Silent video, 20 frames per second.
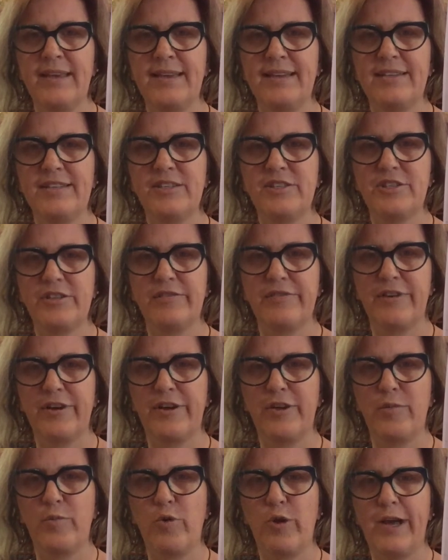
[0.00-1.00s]
edition,
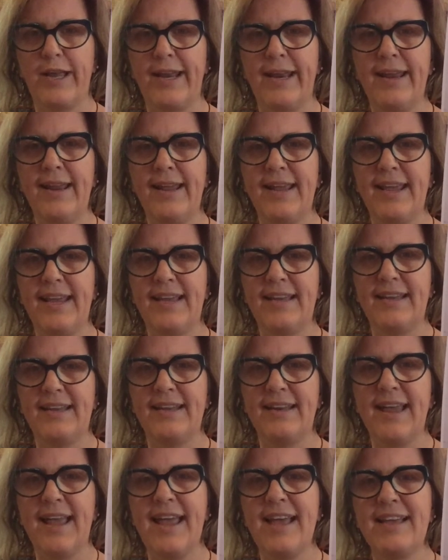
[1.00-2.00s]
volume 1.
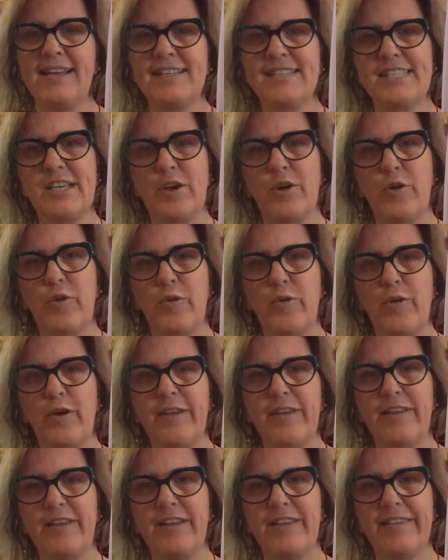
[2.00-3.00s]
And
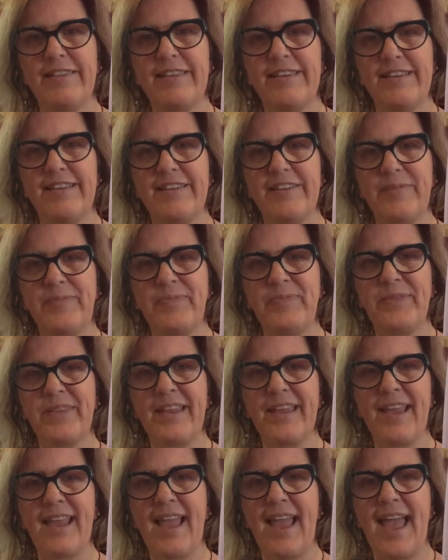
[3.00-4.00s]
so
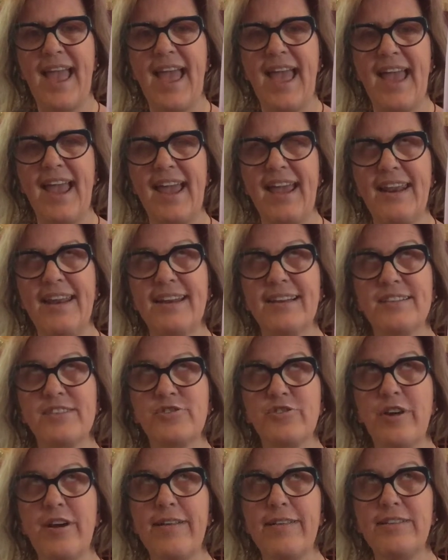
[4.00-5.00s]
and in
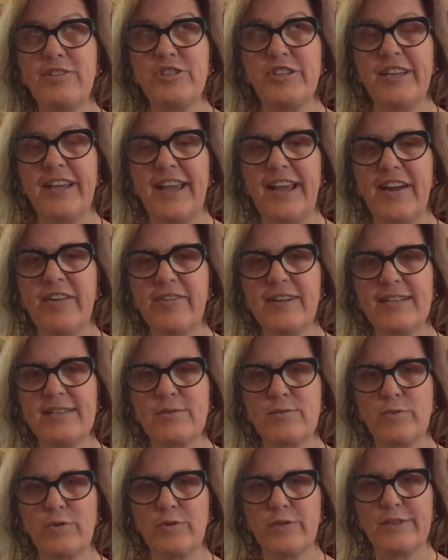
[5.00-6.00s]
astrology,
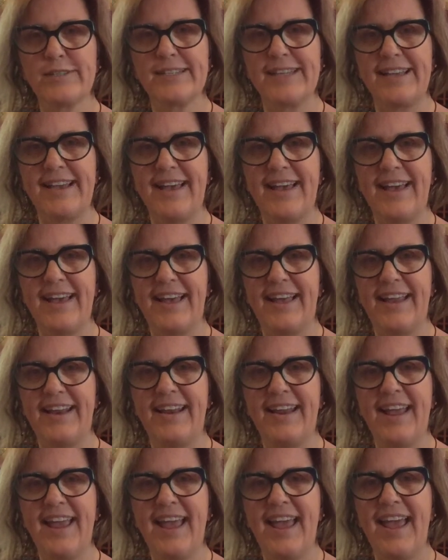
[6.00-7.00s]
Aries rules the
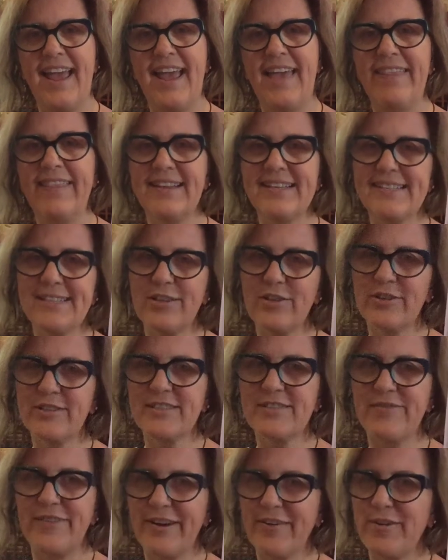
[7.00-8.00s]
head, and this
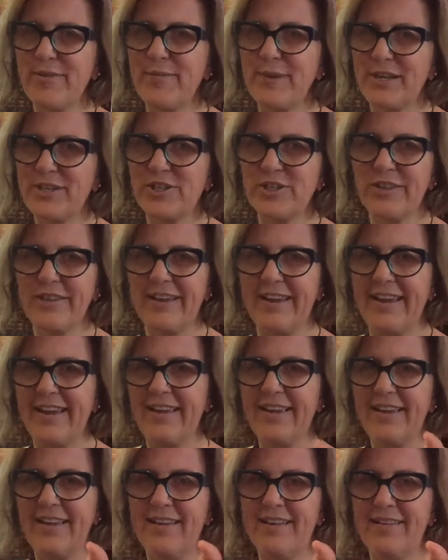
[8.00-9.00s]
looks very much
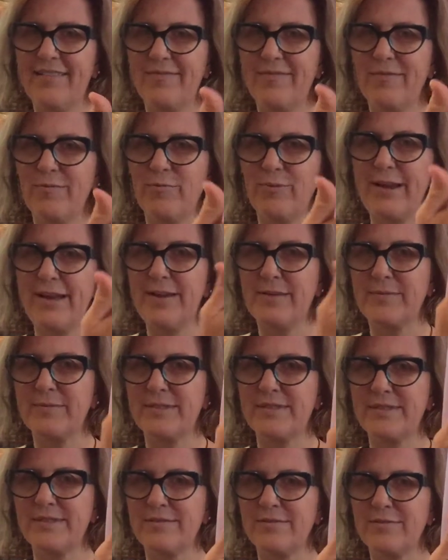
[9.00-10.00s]
like
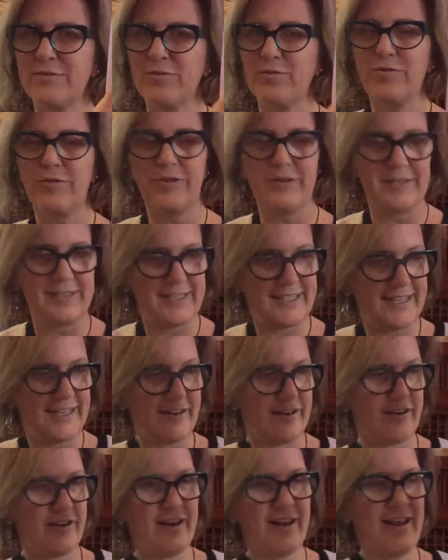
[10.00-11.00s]
ram's horns
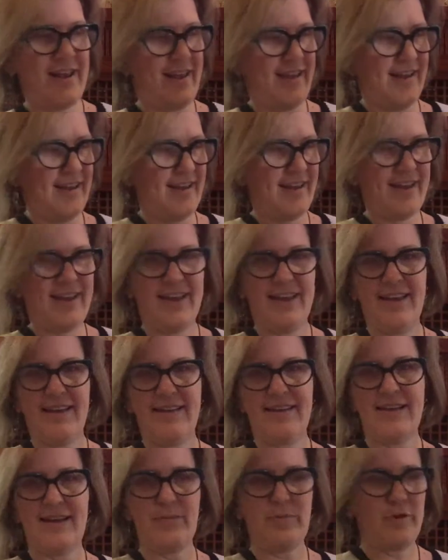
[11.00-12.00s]
here.
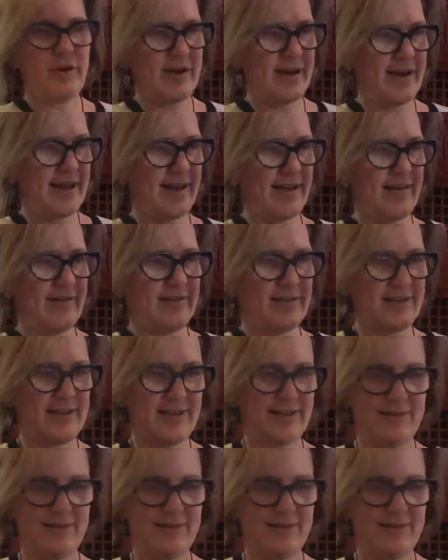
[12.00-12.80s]
And I printed out